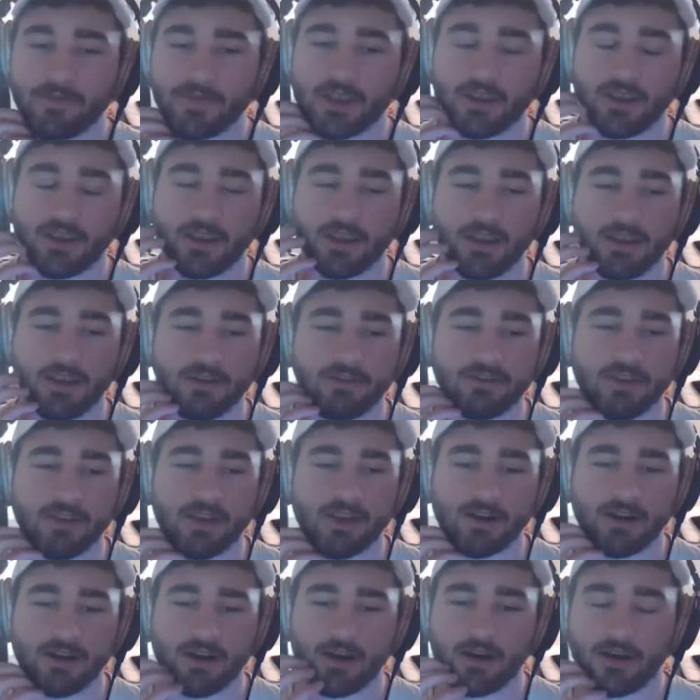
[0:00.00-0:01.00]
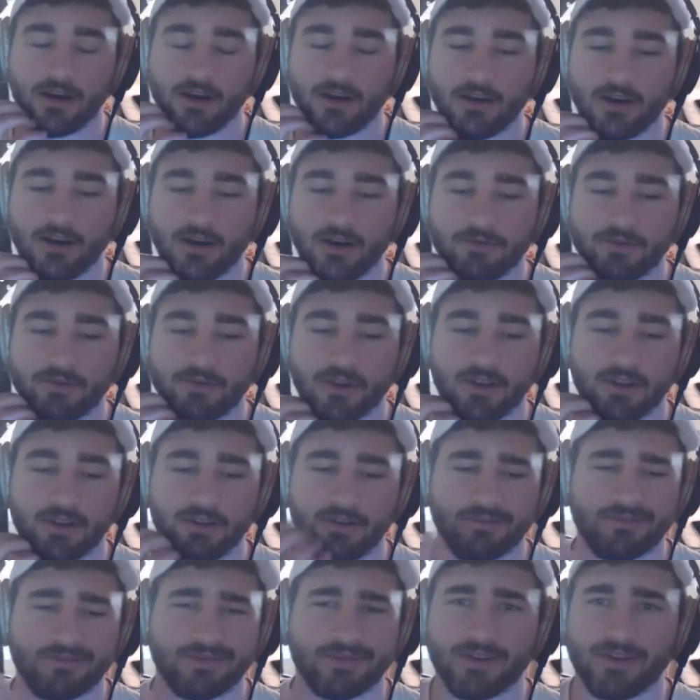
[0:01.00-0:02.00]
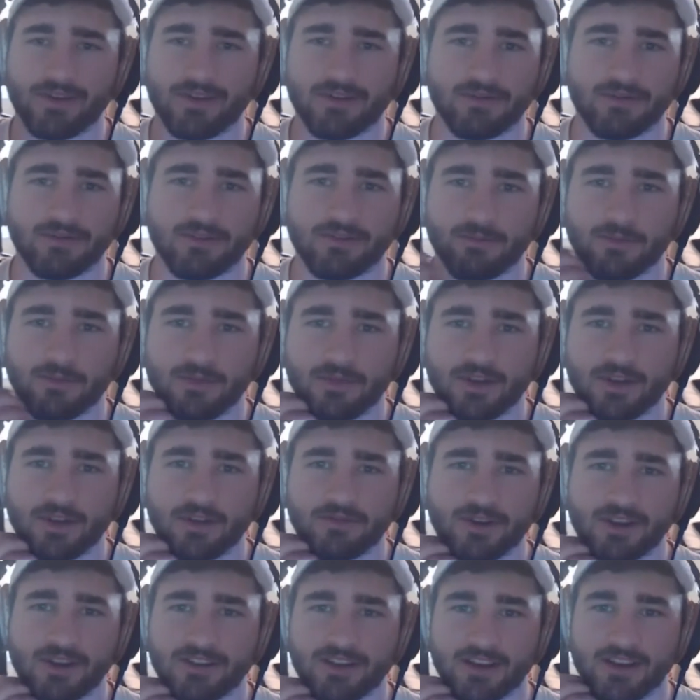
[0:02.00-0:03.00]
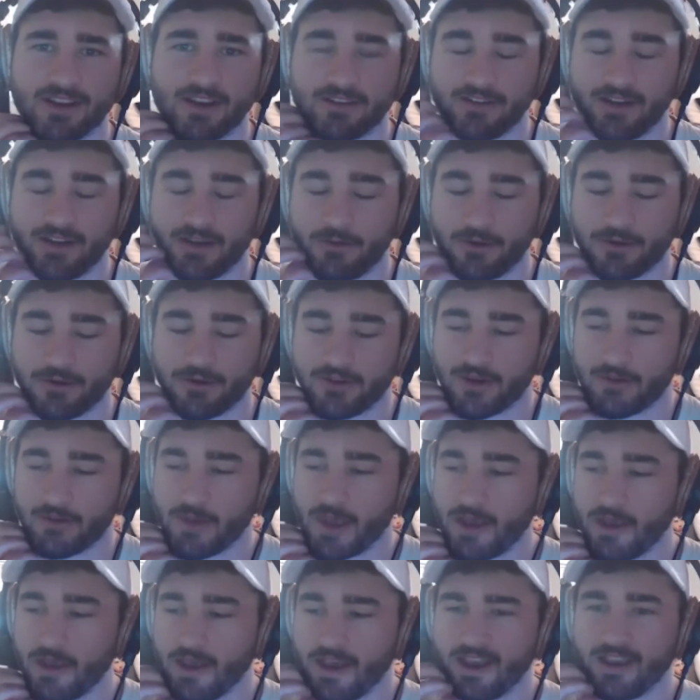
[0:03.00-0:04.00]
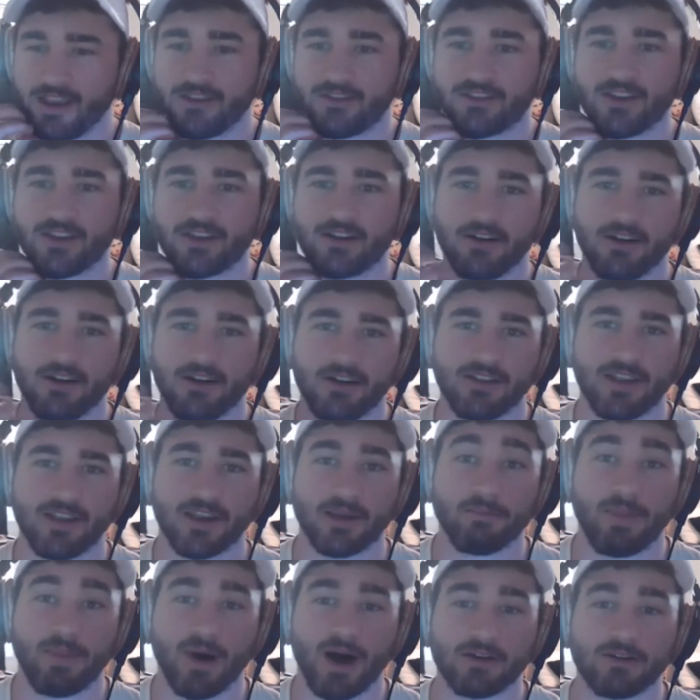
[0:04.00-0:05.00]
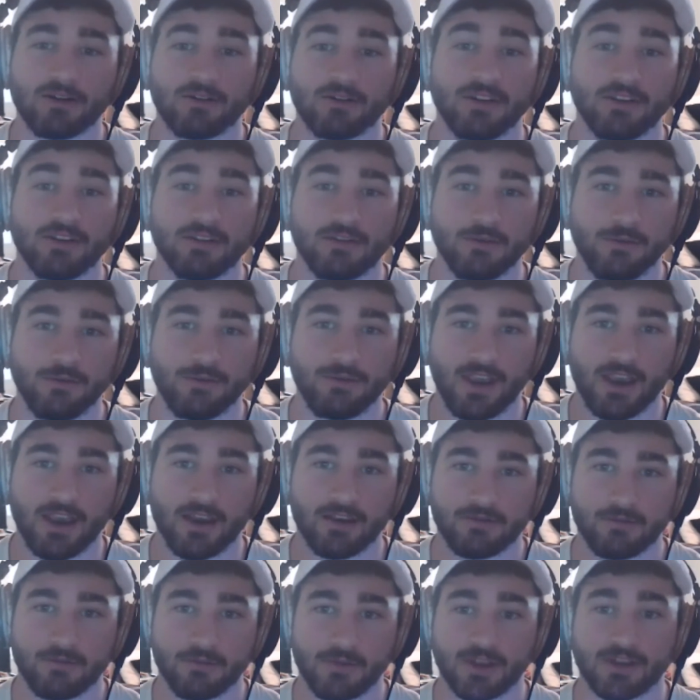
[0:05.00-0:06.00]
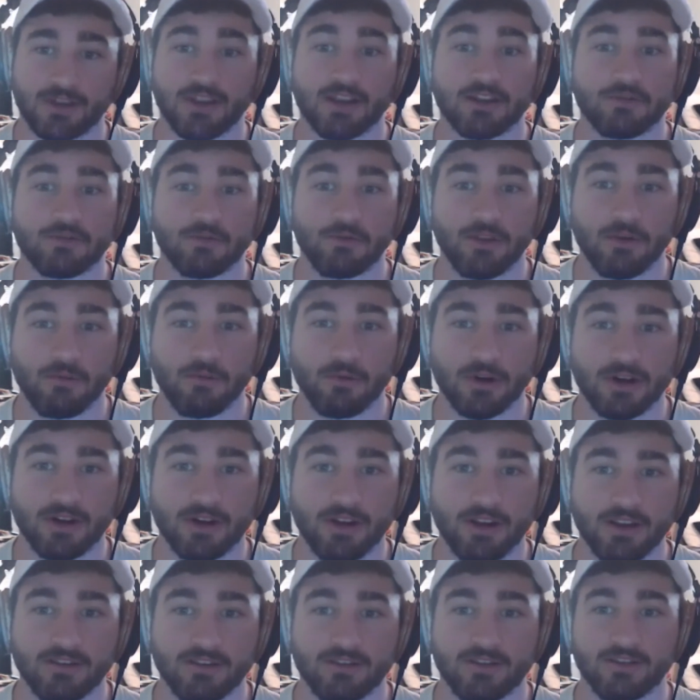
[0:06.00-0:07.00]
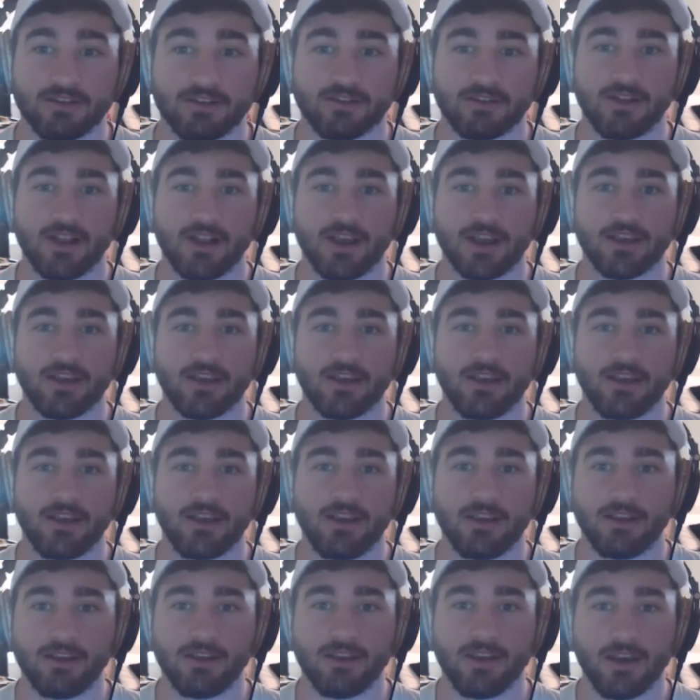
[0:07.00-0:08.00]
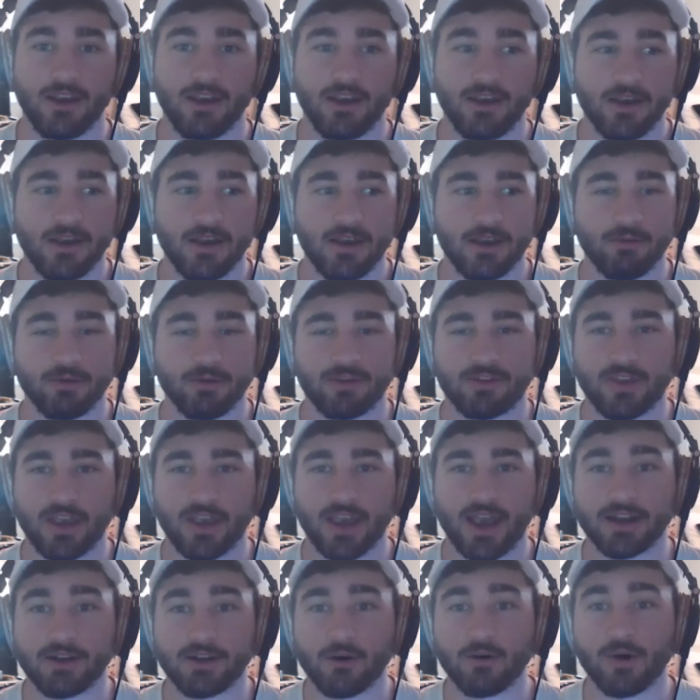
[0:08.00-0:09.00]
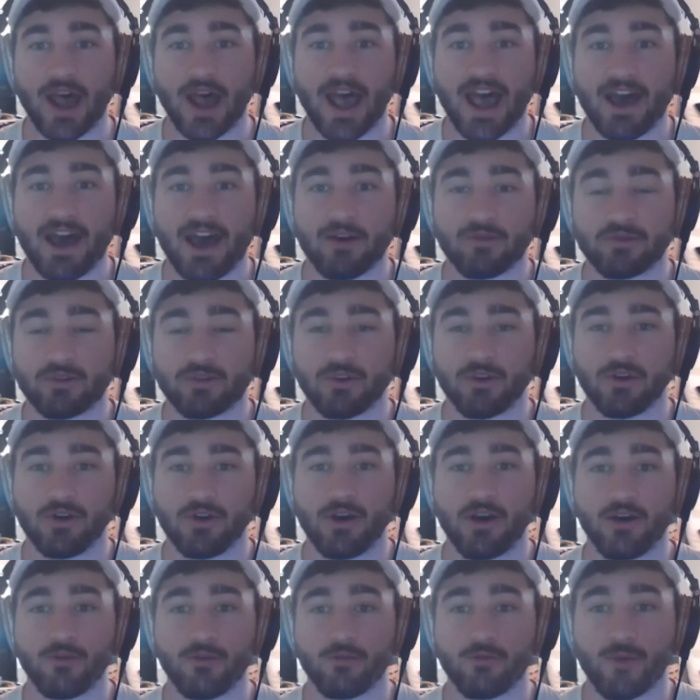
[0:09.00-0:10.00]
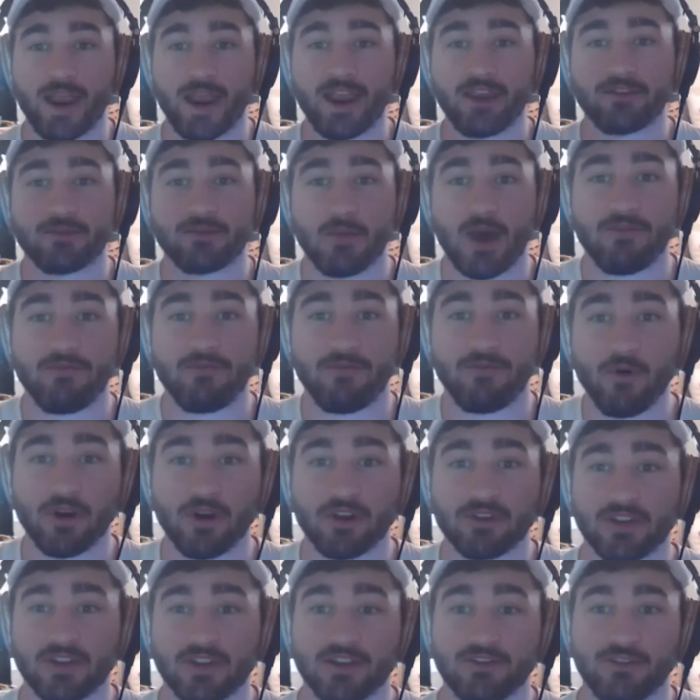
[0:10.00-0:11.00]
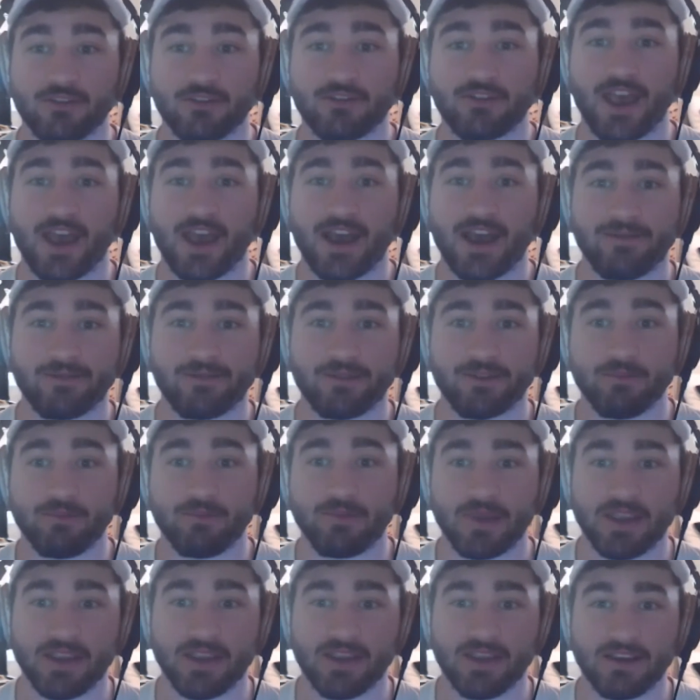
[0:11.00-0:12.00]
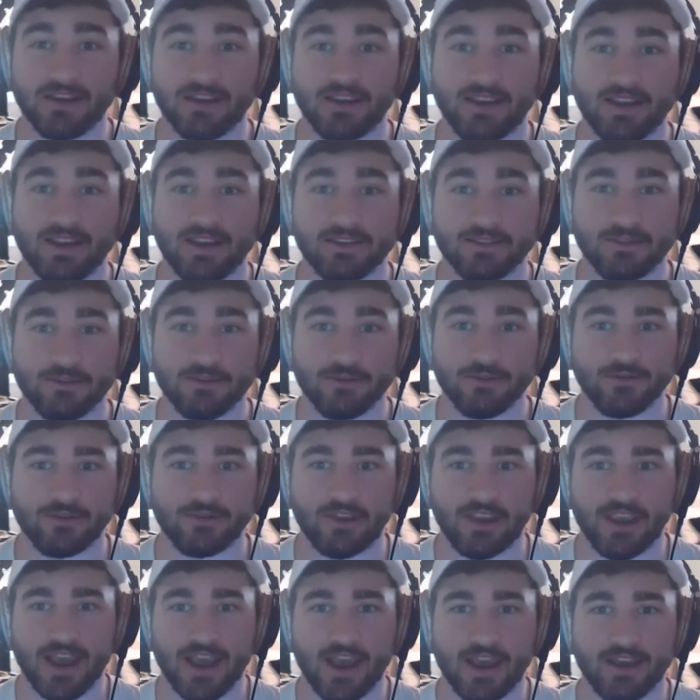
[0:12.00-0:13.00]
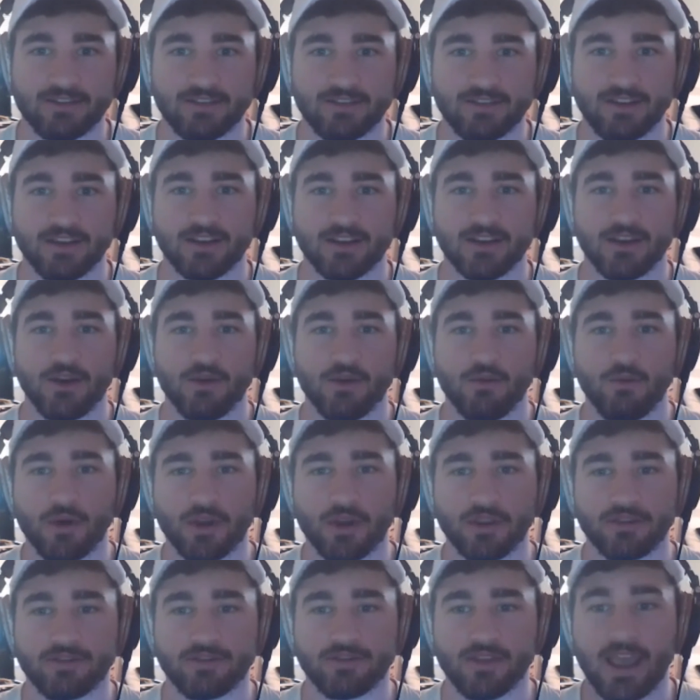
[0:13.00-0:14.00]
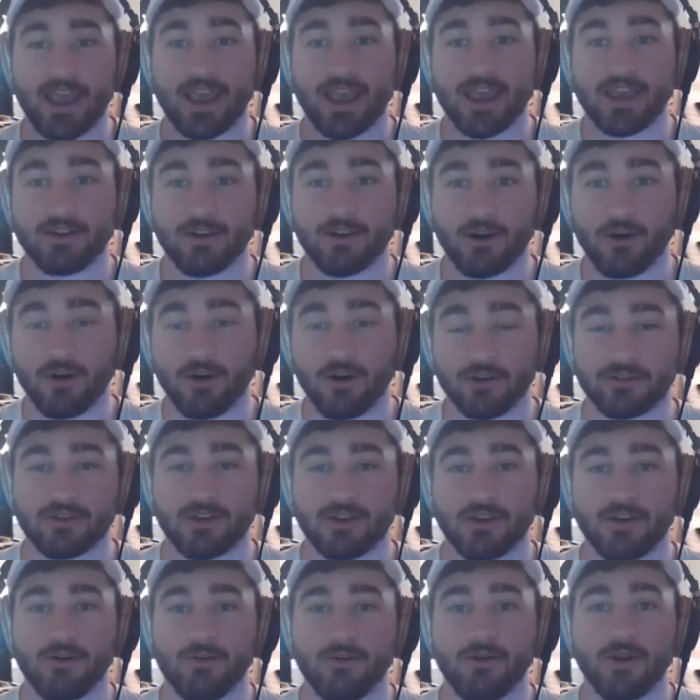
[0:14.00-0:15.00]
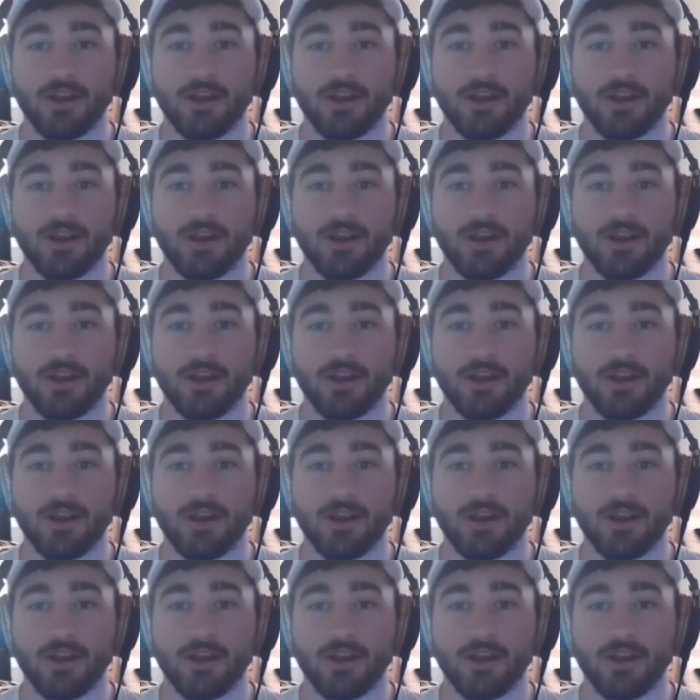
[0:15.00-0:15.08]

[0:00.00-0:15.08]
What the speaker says: he said, I forget that guy's name all the time. He said, like, bottled enthusiasm. Like, that's really what it is like, he would say, I don't have to raise my voice. I just have to be enthusiastic with, and also